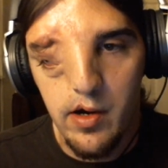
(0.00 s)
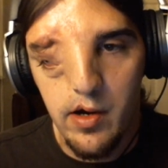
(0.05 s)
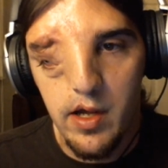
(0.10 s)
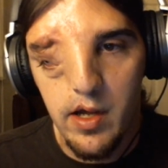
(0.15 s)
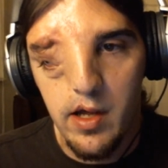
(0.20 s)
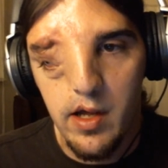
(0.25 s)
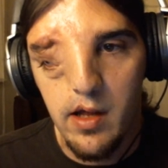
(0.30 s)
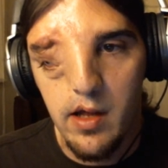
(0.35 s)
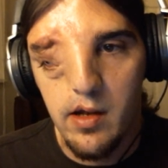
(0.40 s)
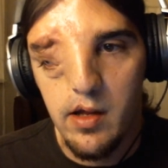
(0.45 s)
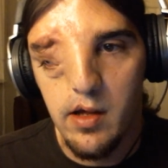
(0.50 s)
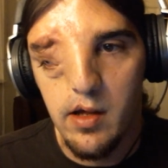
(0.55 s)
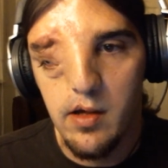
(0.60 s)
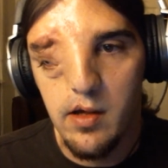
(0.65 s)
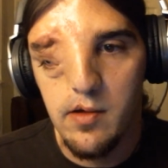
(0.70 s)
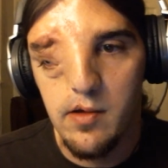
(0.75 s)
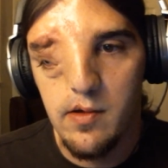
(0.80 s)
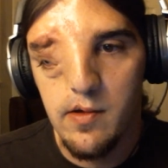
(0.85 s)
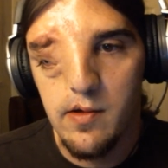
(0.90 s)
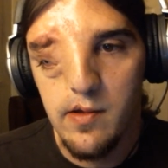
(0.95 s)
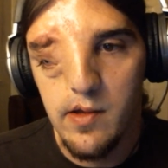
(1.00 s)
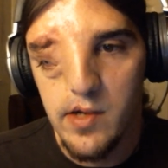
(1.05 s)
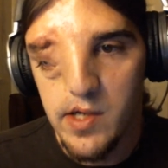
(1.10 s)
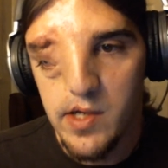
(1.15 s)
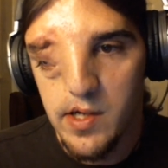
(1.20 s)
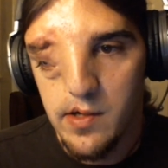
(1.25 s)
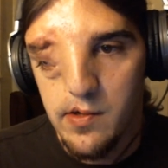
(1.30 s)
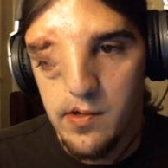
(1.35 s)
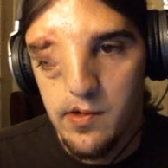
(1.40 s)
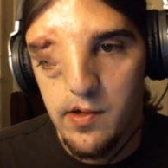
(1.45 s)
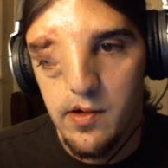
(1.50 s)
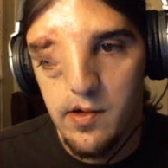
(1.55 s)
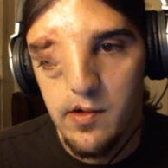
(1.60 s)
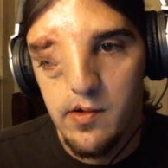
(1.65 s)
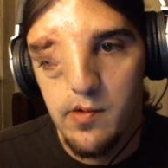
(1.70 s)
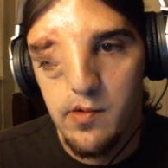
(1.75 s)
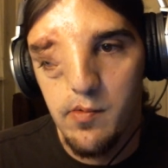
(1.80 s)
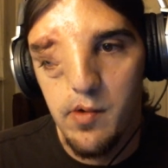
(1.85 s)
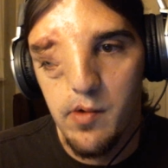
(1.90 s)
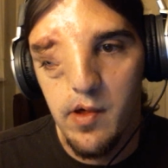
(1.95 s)
you're not sharing any
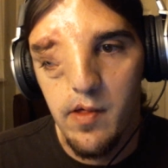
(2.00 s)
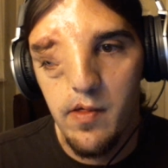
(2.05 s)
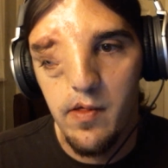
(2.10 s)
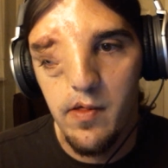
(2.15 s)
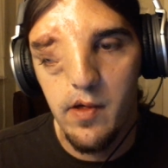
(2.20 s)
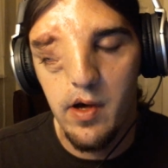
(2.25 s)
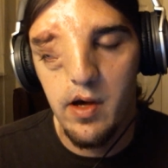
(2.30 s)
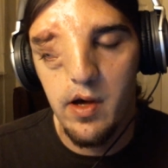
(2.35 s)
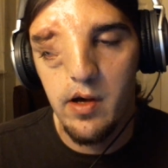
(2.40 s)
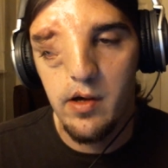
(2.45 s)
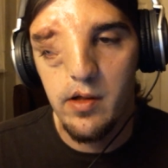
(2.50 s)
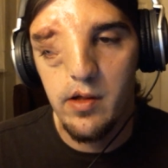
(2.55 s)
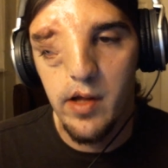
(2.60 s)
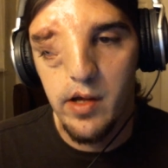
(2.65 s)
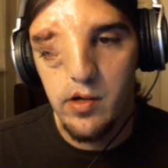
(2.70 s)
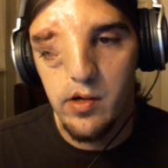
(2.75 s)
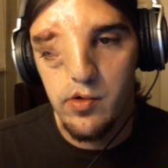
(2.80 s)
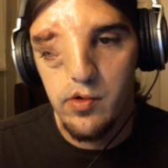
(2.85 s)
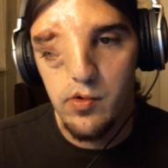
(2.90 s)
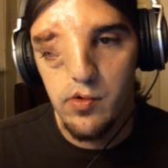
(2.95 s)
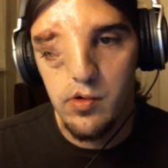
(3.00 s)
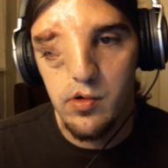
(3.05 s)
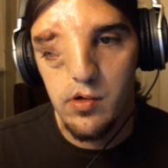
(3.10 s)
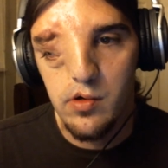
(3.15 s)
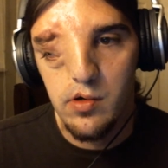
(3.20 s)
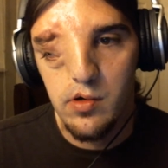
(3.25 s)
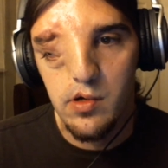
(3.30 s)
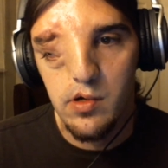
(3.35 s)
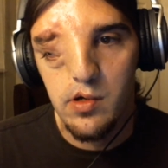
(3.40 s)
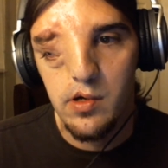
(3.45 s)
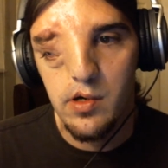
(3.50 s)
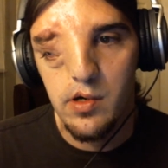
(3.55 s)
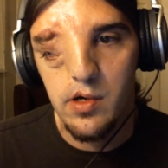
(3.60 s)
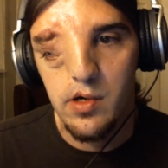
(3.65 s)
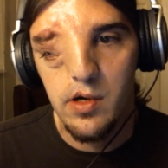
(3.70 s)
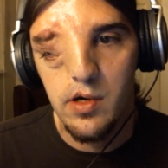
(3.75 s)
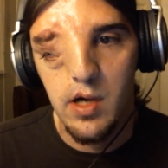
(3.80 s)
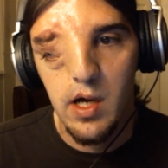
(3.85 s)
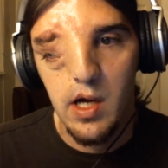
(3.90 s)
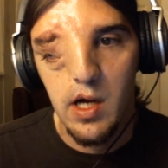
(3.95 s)
statistics with uh, like
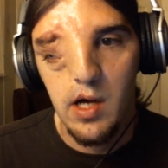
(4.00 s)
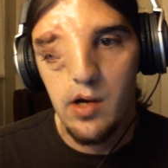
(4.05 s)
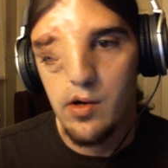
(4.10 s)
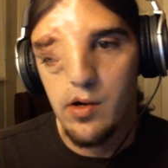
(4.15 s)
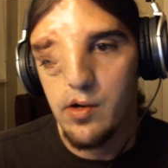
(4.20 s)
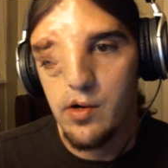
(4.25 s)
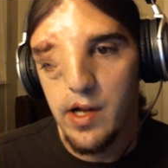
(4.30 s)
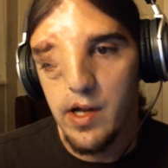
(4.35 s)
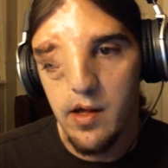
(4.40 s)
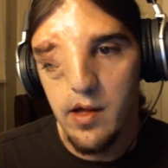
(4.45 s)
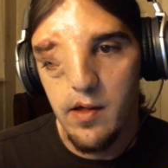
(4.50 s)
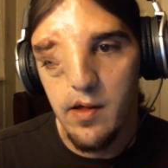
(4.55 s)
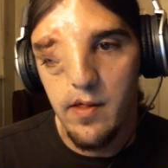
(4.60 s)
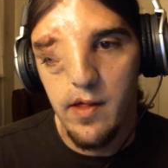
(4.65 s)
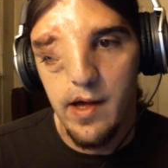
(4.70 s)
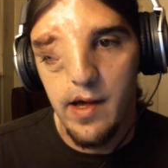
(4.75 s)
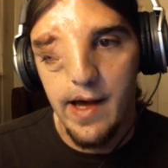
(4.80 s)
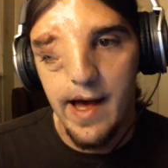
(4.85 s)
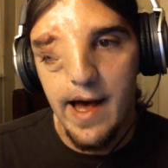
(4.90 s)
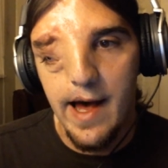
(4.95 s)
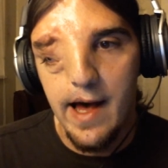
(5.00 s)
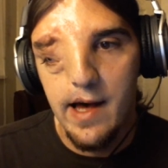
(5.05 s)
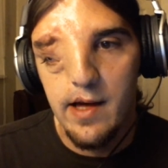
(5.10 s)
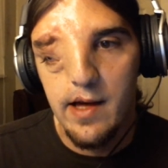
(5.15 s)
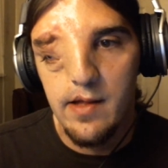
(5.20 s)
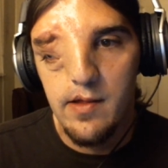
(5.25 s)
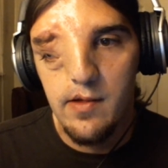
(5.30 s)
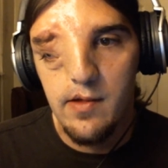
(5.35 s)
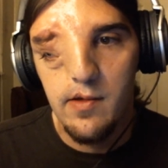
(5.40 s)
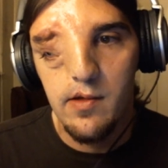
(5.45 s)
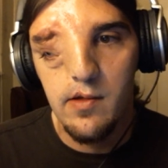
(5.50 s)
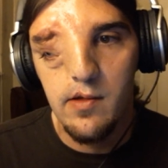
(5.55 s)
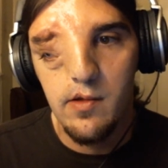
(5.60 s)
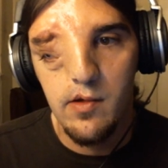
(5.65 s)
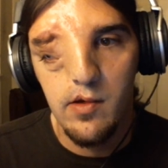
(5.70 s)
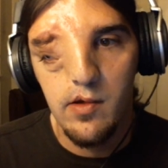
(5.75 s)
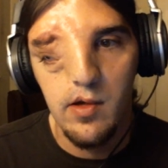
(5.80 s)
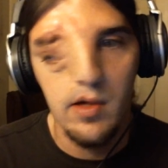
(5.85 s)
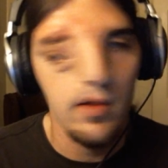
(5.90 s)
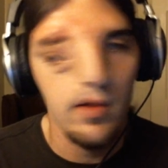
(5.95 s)
Google or or any of the
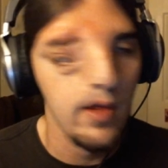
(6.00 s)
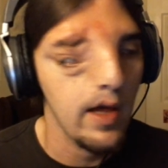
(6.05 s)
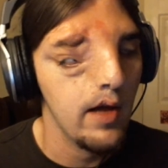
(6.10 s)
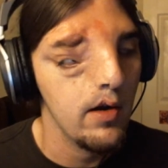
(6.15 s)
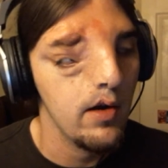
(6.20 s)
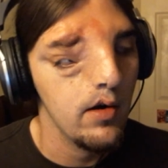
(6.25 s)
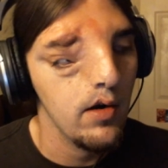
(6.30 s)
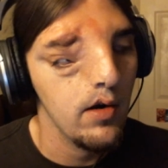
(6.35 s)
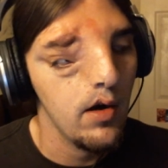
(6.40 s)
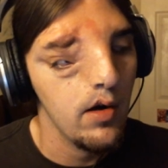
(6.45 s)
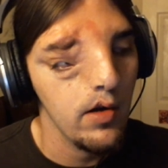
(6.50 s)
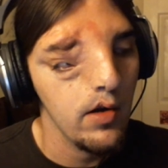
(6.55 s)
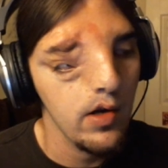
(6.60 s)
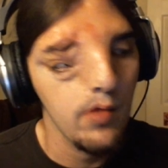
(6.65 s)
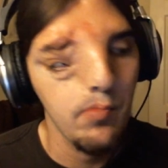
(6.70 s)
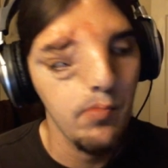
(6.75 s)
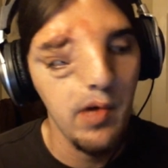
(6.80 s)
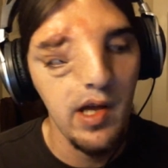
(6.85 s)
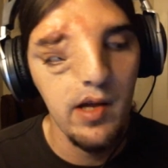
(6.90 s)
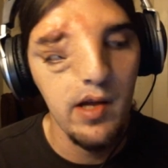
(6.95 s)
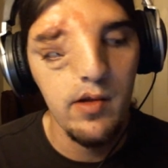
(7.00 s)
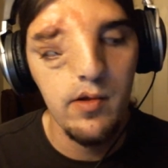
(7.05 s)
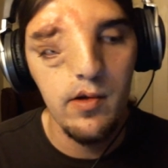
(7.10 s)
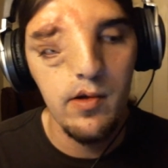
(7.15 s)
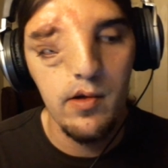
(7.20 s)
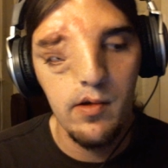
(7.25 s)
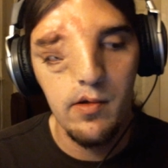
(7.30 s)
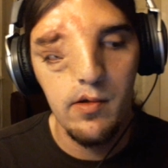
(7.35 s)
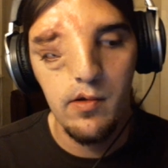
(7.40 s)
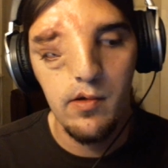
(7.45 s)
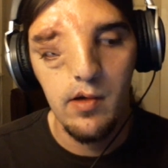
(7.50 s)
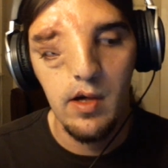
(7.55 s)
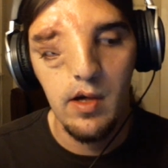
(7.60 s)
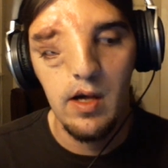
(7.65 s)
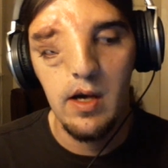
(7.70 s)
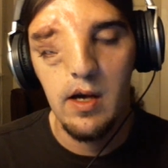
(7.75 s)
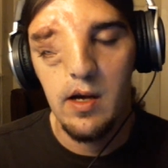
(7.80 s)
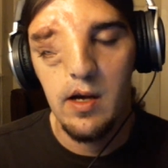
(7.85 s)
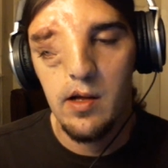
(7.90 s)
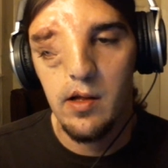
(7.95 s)
ads mm-hmm. and shit that are your
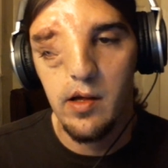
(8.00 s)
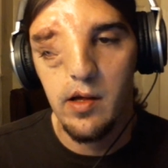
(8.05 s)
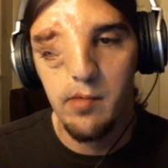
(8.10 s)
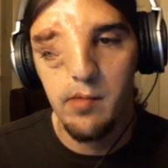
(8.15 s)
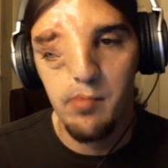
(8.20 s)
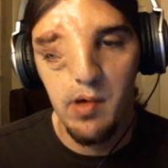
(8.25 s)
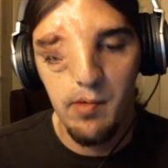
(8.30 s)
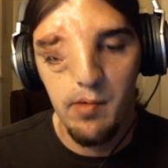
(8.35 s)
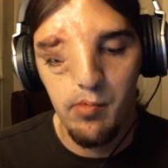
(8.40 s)
pages.